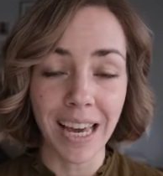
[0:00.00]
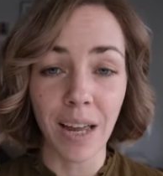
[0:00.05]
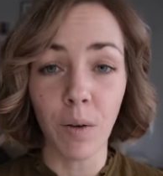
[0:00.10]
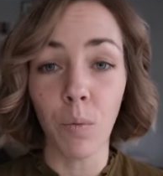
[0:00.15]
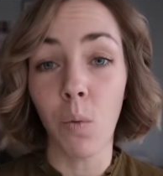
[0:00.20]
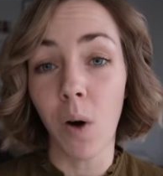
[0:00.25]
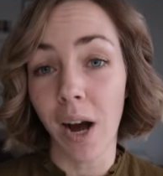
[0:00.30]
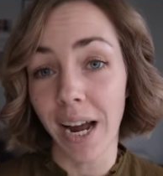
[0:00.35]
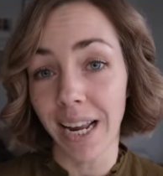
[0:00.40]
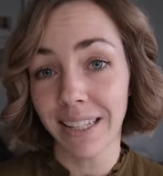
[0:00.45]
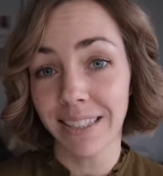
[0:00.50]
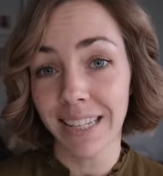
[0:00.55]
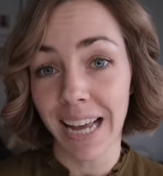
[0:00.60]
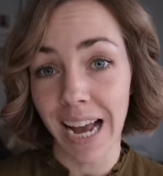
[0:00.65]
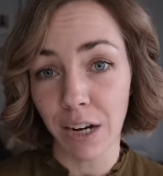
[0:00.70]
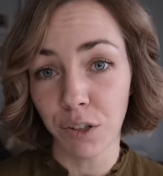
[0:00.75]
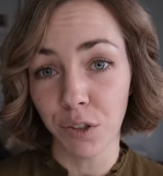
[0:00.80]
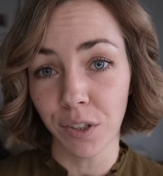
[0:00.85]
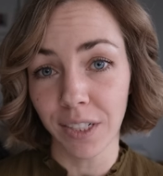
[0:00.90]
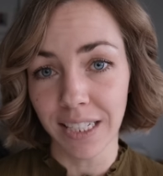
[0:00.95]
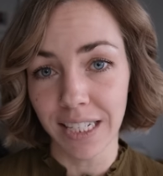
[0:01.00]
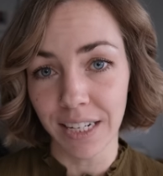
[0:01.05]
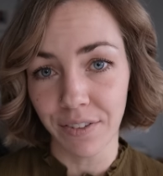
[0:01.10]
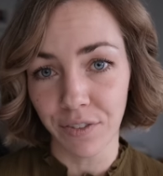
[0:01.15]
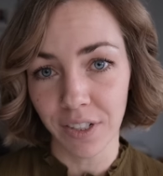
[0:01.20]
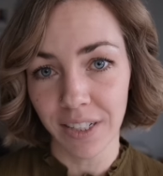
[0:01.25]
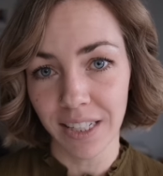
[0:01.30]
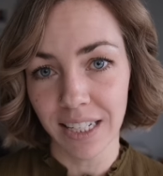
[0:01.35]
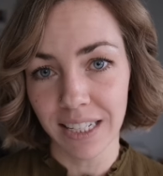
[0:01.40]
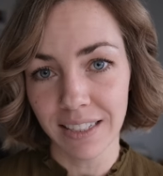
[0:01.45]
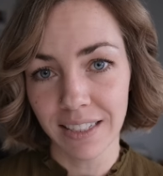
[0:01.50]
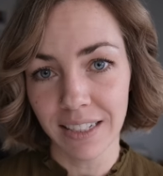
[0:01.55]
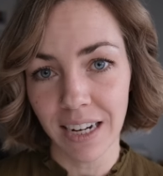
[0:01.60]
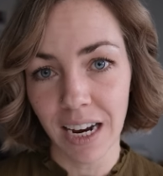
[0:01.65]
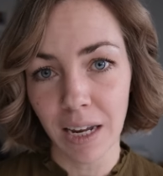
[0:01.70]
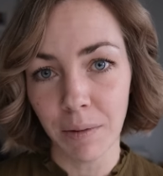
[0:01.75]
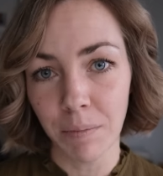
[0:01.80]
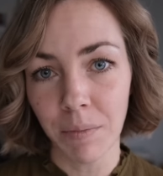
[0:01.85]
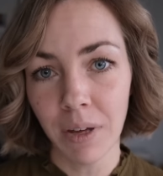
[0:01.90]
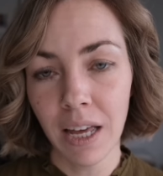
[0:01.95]
and why it's actually different this
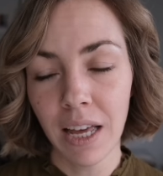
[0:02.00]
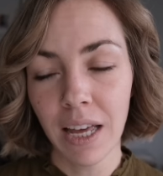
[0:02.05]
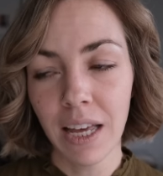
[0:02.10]
time.